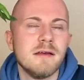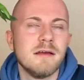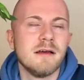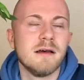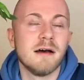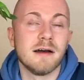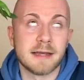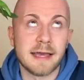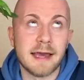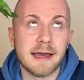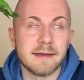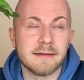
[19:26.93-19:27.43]

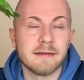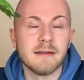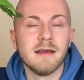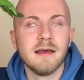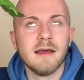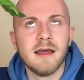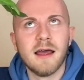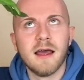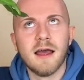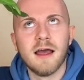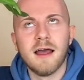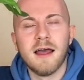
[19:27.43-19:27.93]
again,
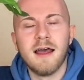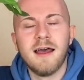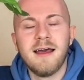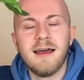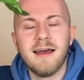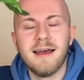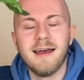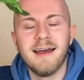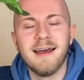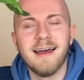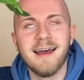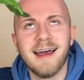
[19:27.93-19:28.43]

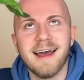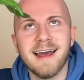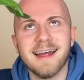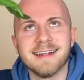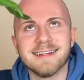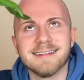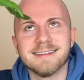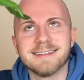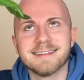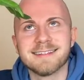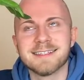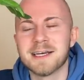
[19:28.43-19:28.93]

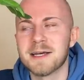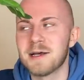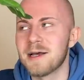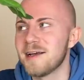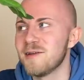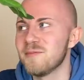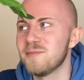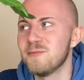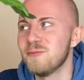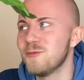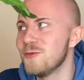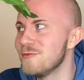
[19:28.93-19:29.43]
and
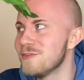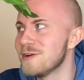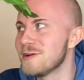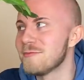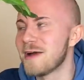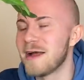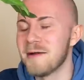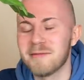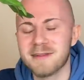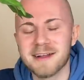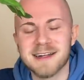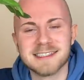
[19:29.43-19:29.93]
moving
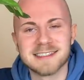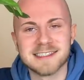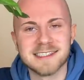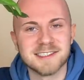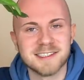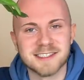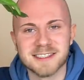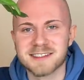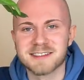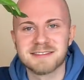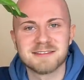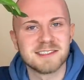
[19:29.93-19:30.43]
my plants is
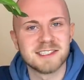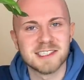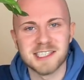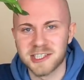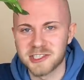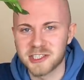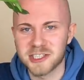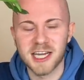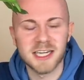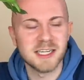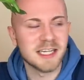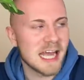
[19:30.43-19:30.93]
just such
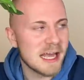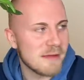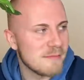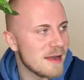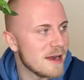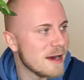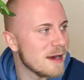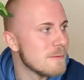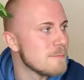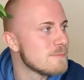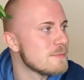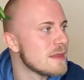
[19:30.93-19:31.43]
a
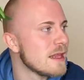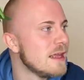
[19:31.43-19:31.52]
nightmare.